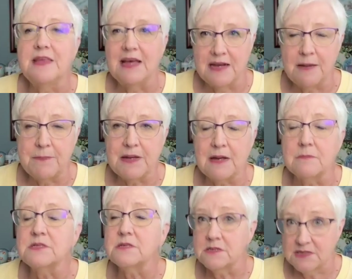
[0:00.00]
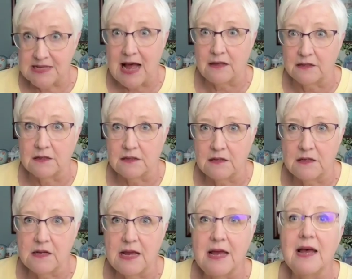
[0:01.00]
Then it becomes solid,
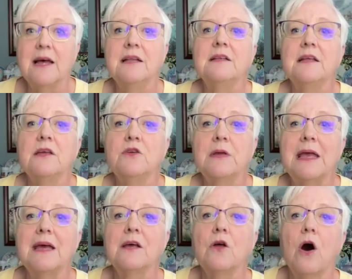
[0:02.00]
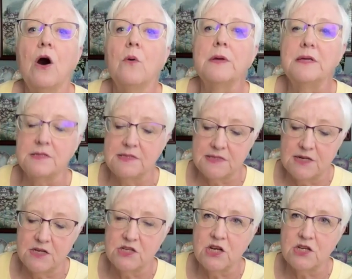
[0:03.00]
and you can't
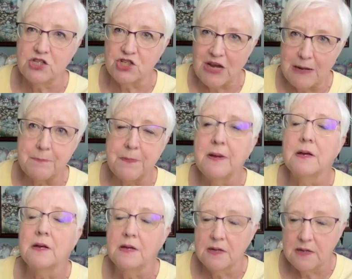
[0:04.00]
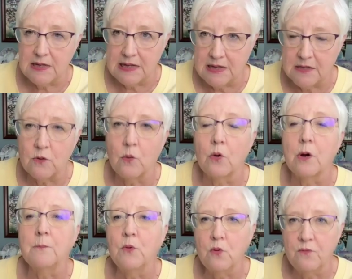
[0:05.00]
always shape it
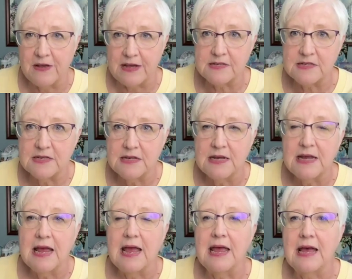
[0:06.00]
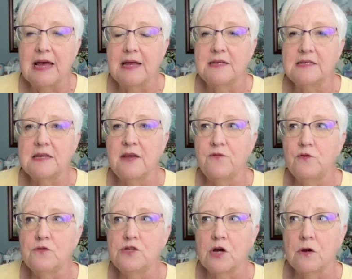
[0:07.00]
or move it. And
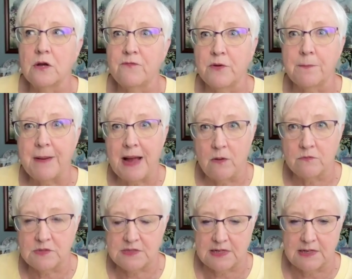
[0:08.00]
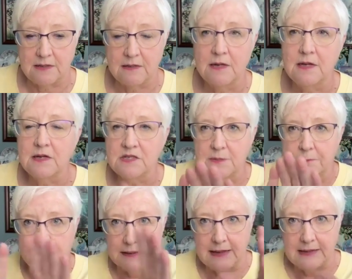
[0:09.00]
if you're pouncing to
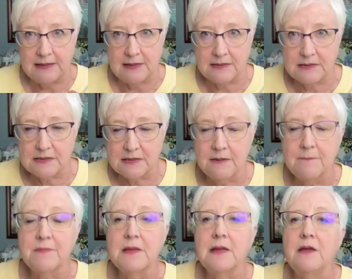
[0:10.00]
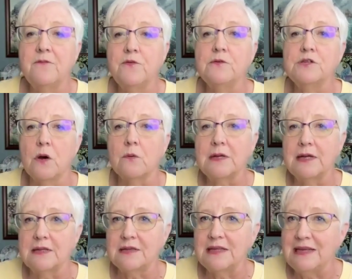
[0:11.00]
blend it, if you don't
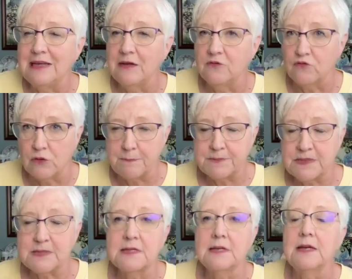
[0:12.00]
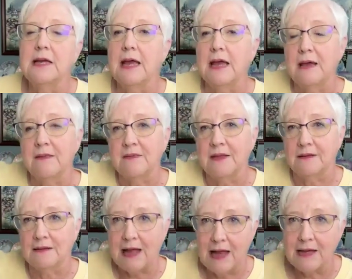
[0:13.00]
get the drips and
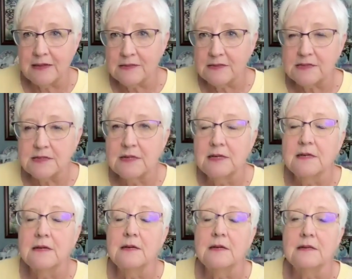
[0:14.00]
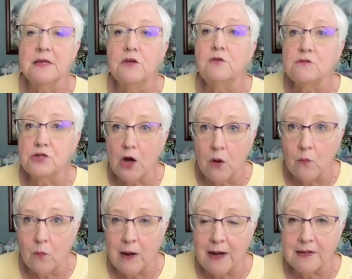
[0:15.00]
the lines that you
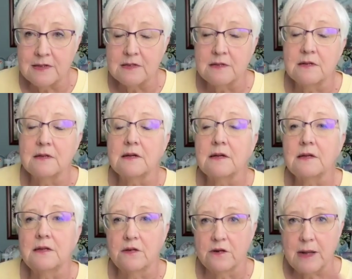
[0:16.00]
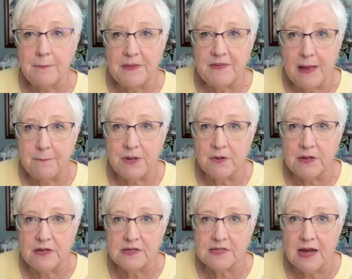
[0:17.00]
don't want cleared up in that
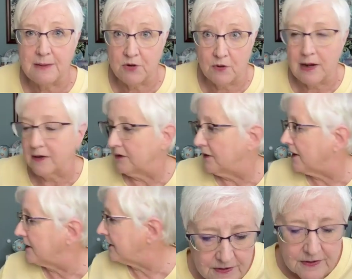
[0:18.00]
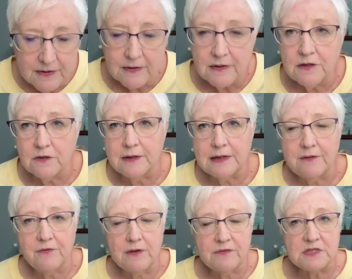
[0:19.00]
period of time, you're out of luck.
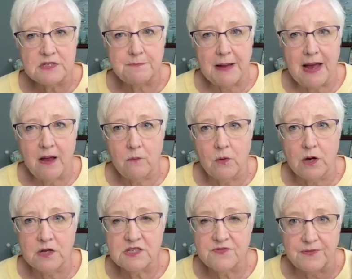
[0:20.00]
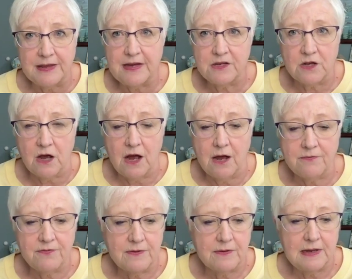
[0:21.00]
Like if you have a spot where it's flaked
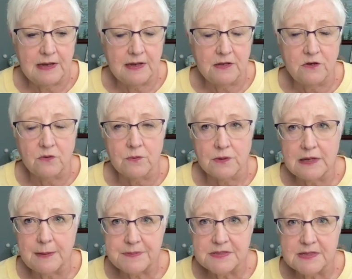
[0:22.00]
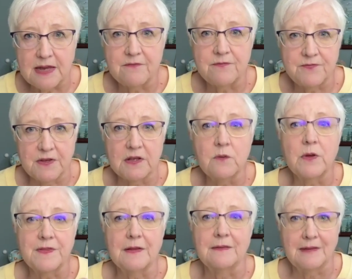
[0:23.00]
off and you're really upset, fill
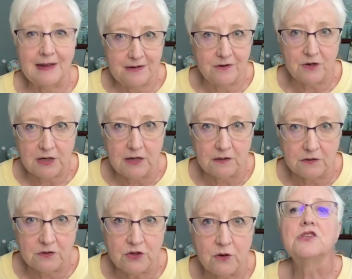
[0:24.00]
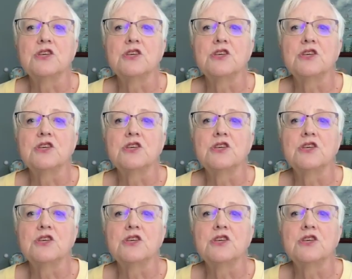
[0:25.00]
it with a lighter color.